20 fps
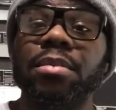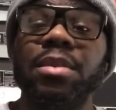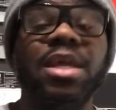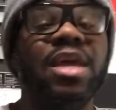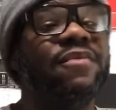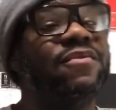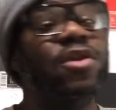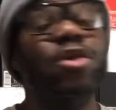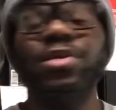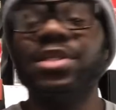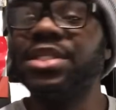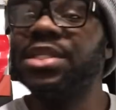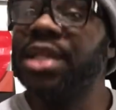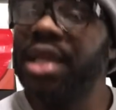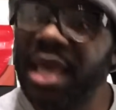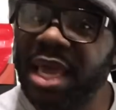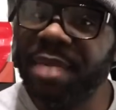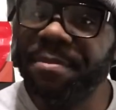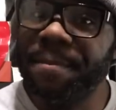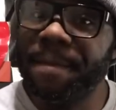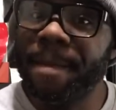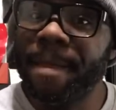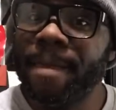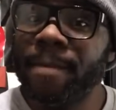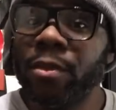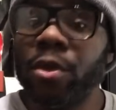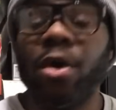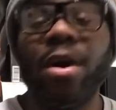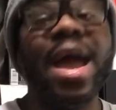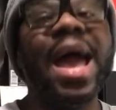If you sleep
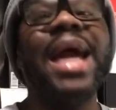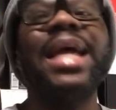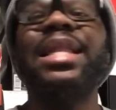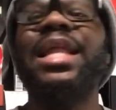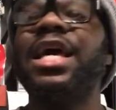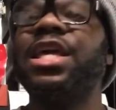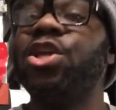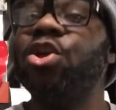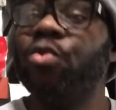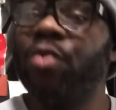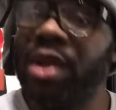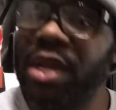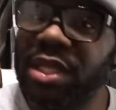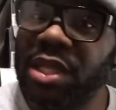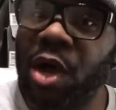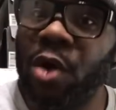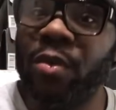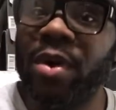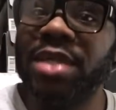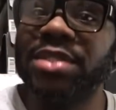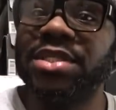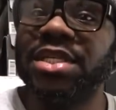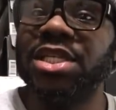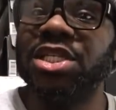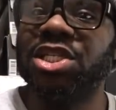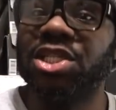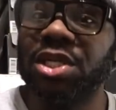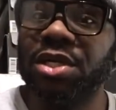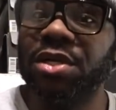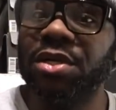or act like you really don't want
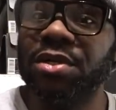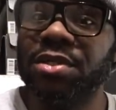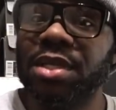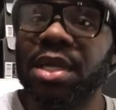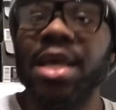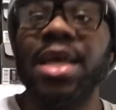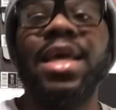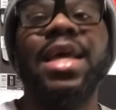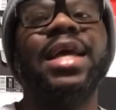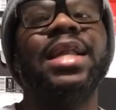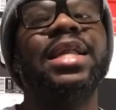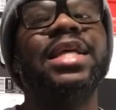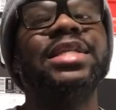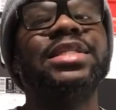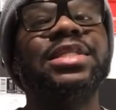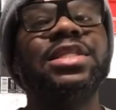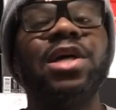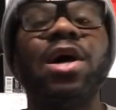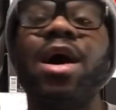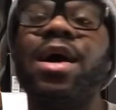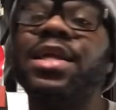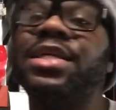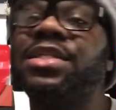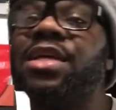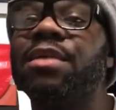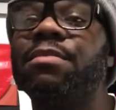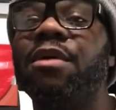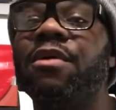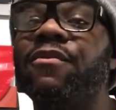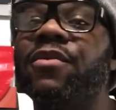these shoes and listen to all these
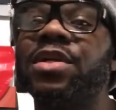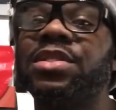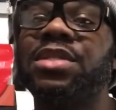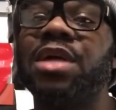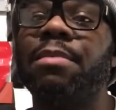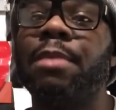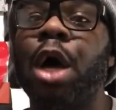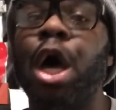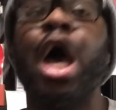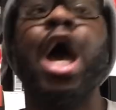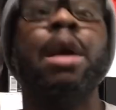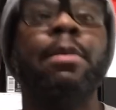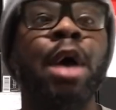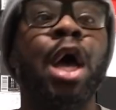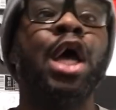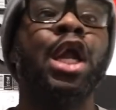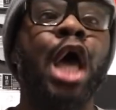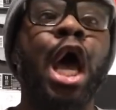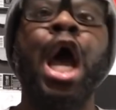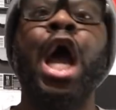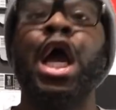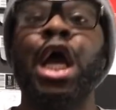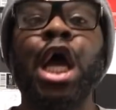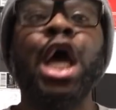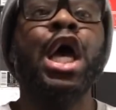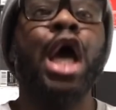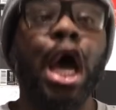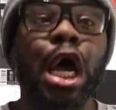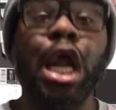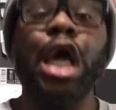other motherfuckers talking about, hey man, hey,
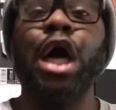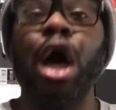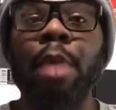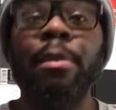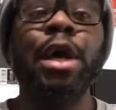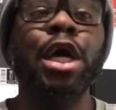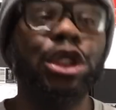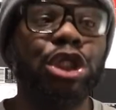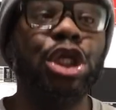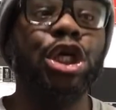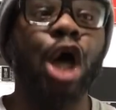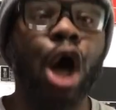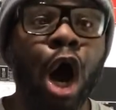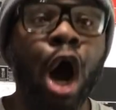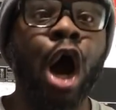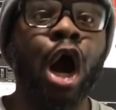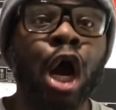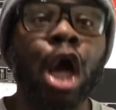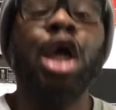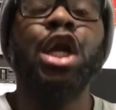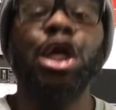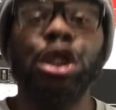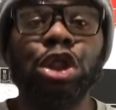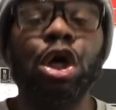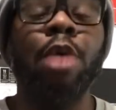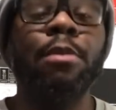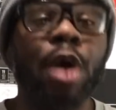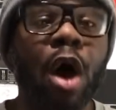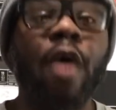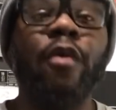they're gonna be GR, this is
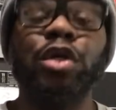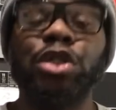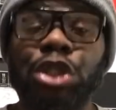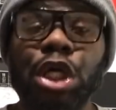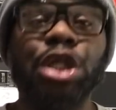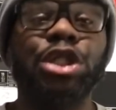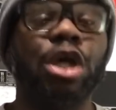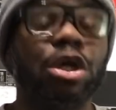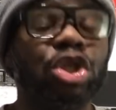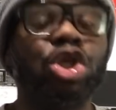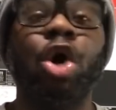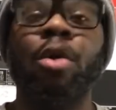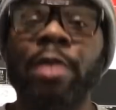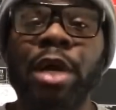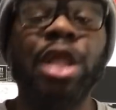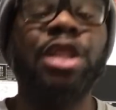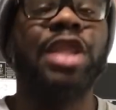gonna be over shit, so many